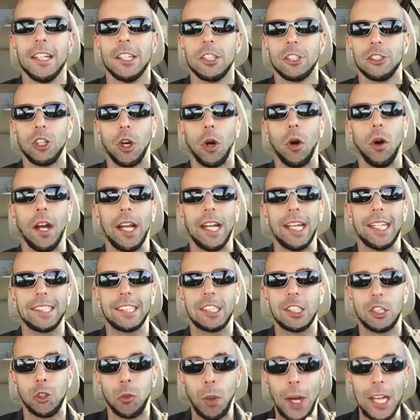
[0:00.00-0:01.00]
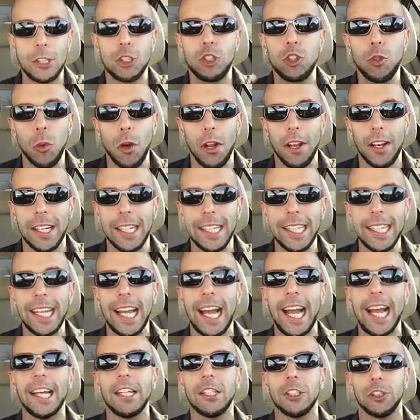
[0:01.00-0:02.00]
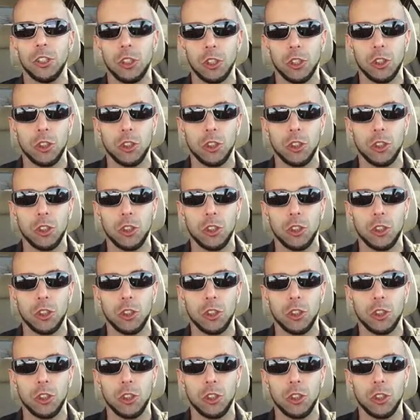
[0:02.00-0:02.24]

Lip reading: So as gradually, you